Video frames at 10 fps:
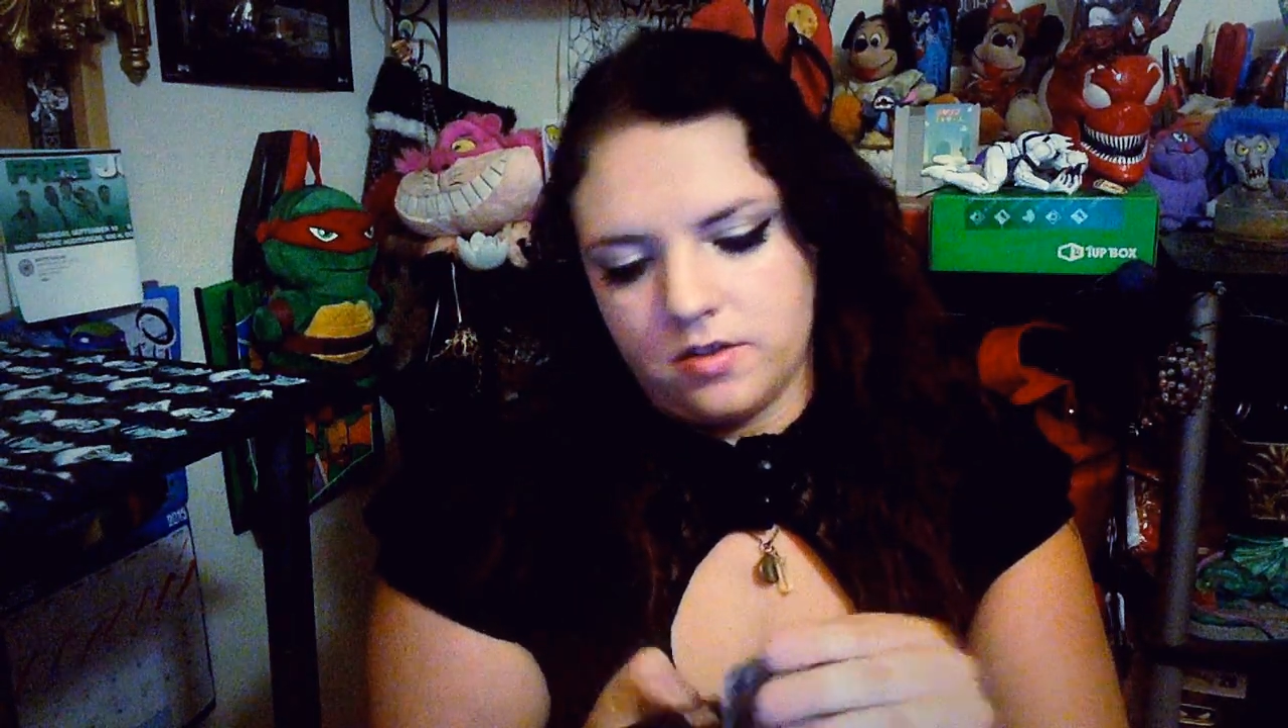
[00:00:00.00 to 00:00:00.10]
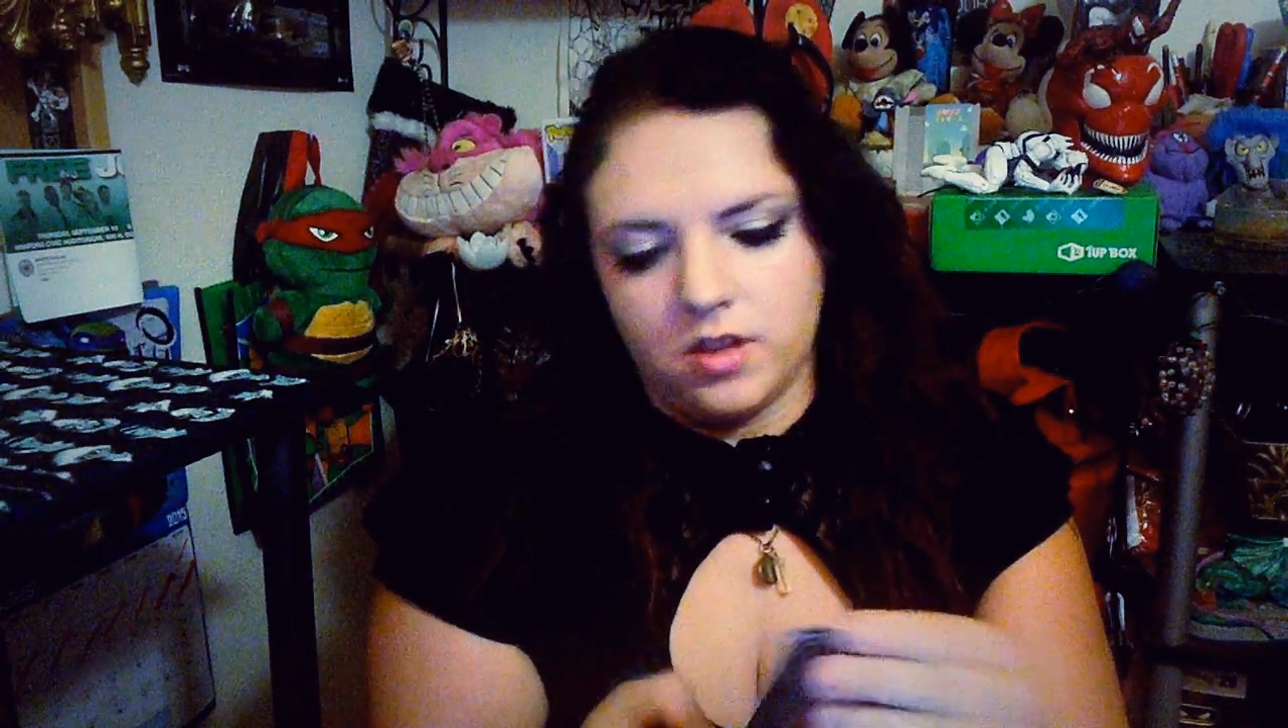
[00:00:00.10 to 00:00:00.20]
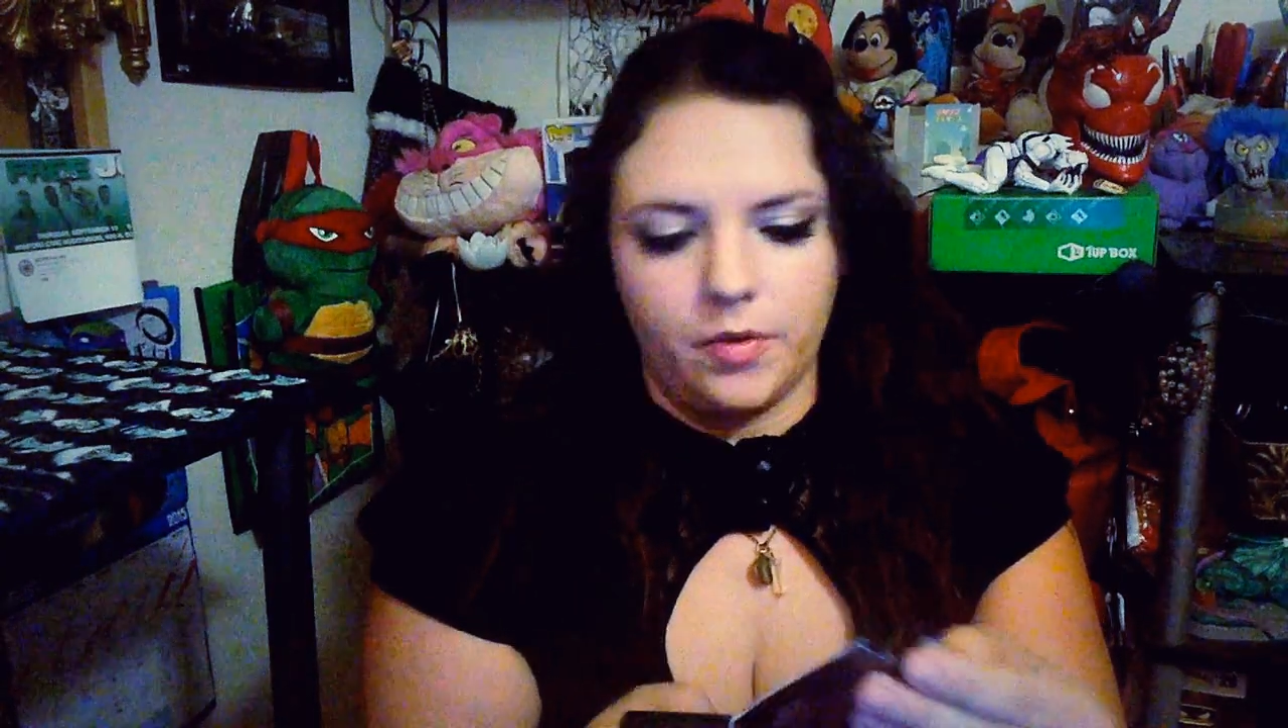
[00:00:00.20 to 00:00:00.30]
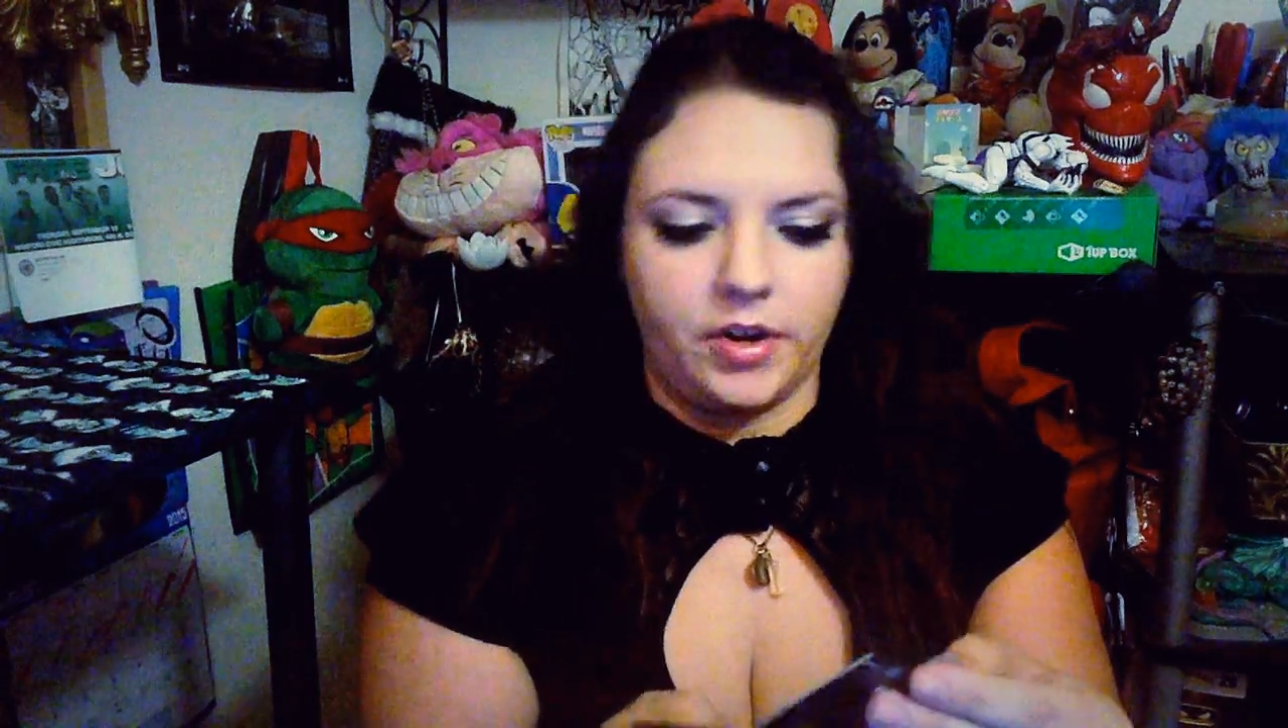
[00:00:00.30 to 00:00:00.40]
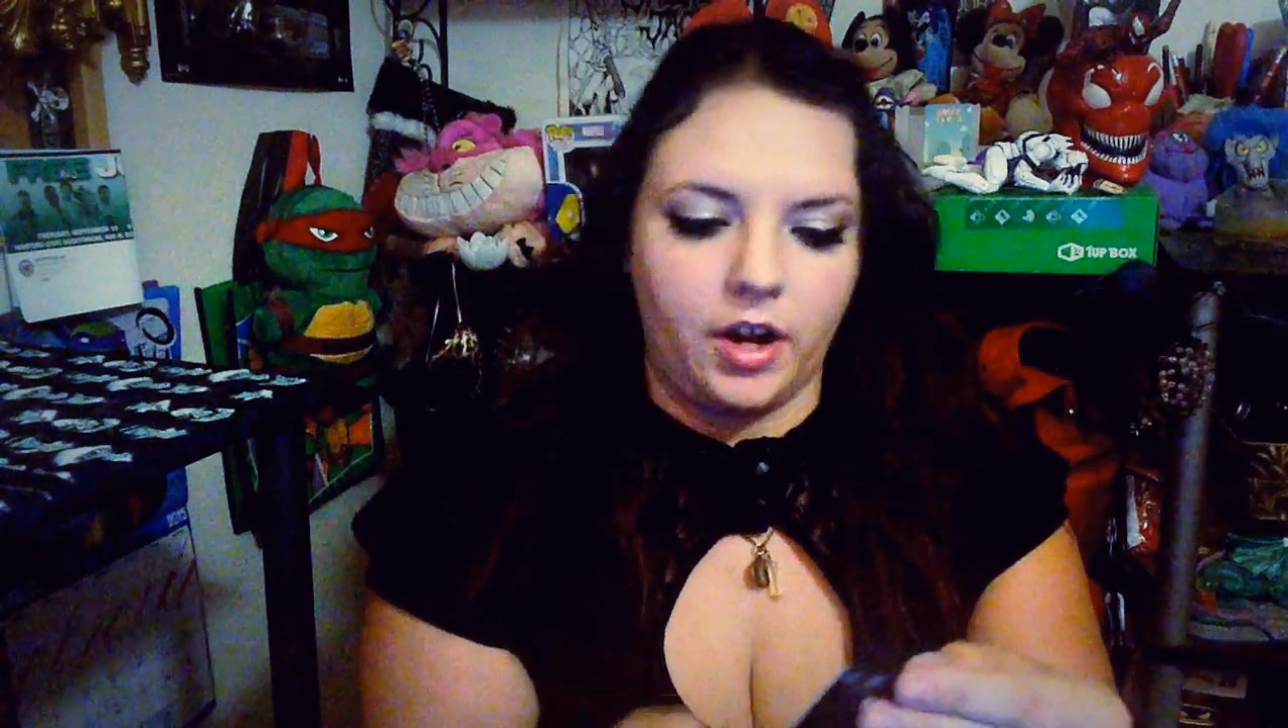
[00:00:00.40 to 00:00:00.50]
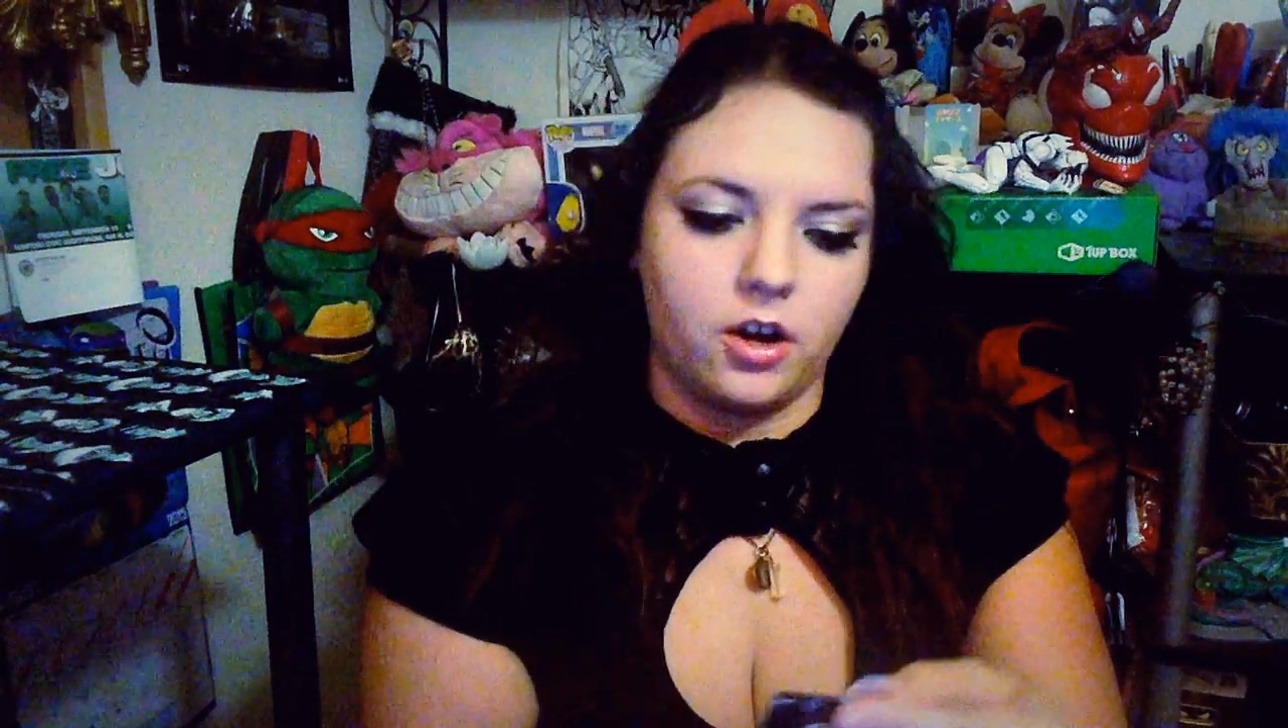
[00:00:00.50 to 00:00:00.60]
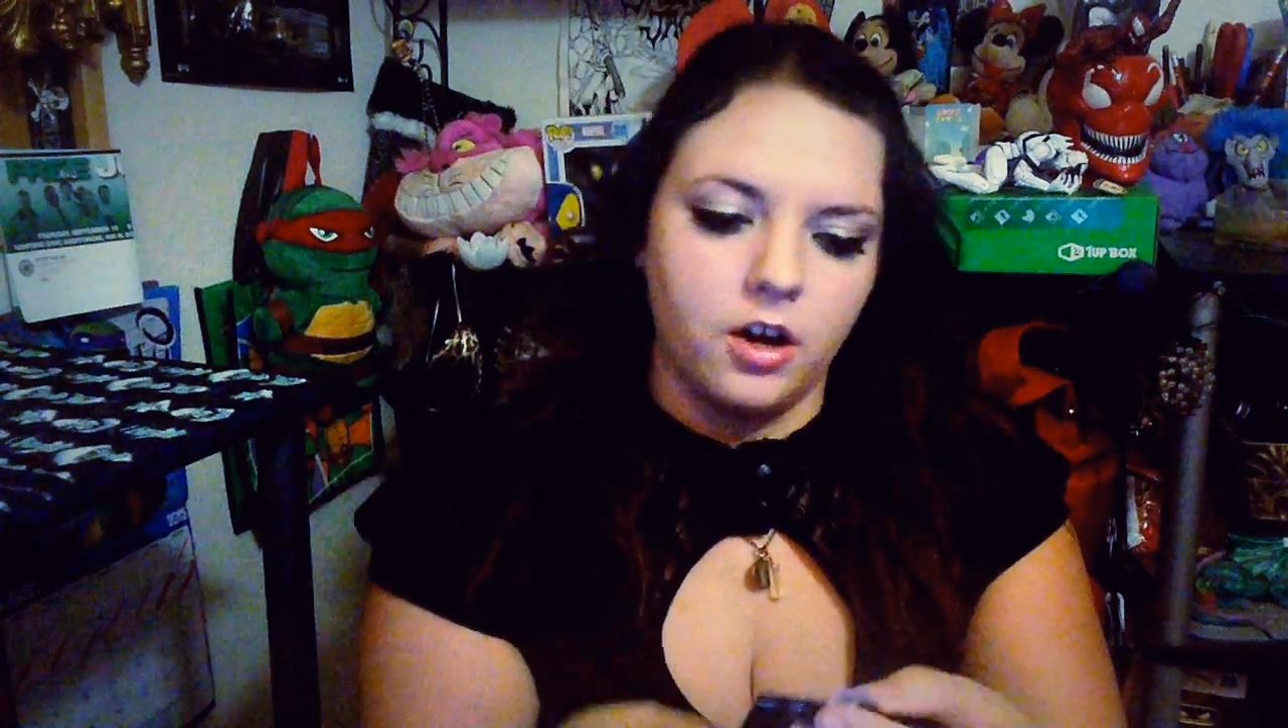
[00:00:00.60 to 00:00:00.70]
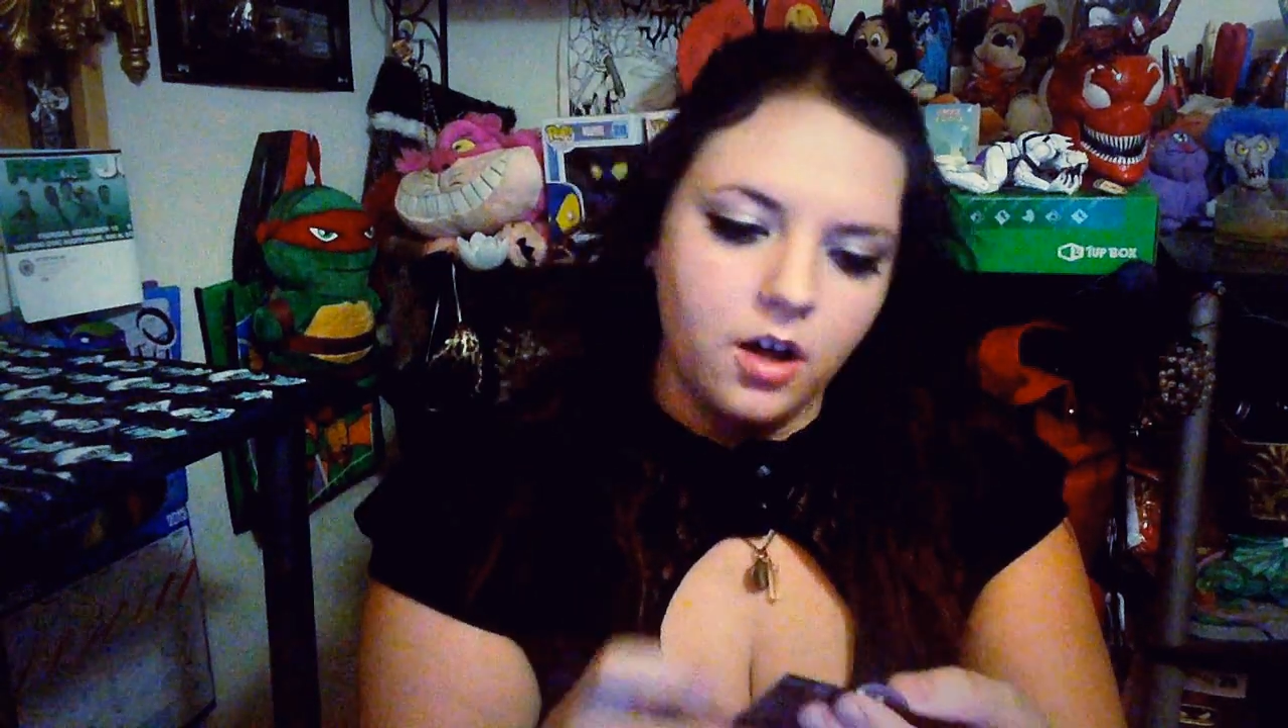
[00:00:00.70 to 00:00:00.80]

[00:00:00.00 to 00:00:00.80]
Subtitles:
there we go,